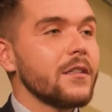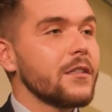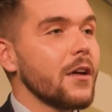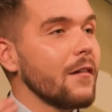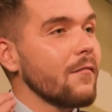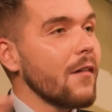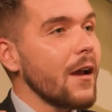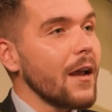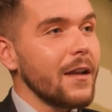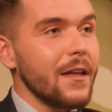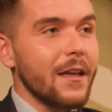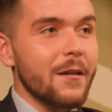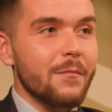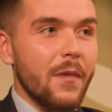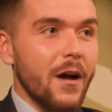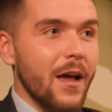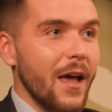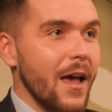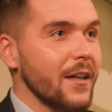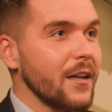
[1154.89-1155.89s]
Directly
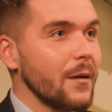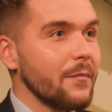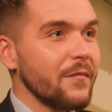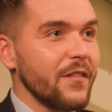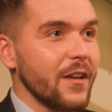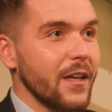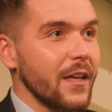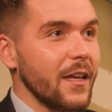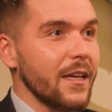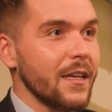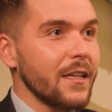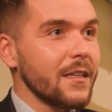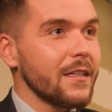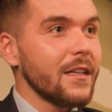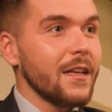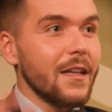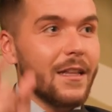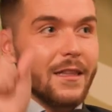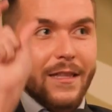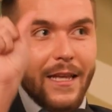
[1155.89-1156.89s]
in my head, I'm
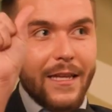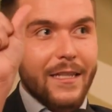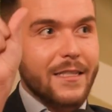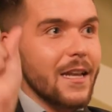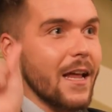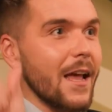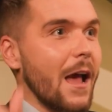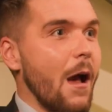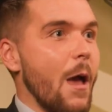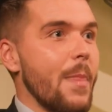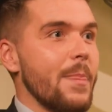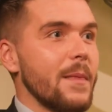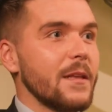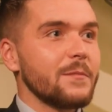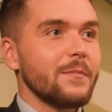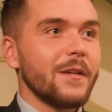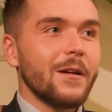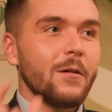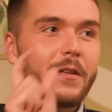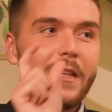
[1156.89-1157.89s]
thinking, this layout in
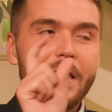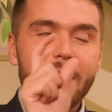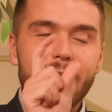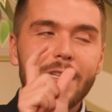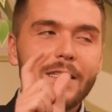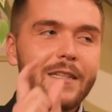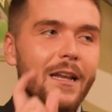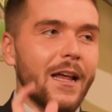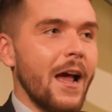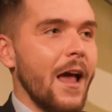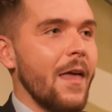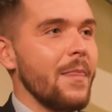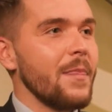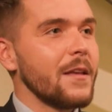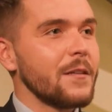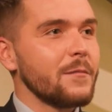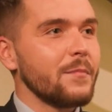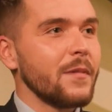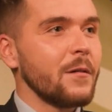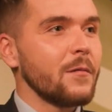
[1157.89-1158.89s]
this building, this layout
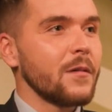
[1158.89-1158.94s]
in this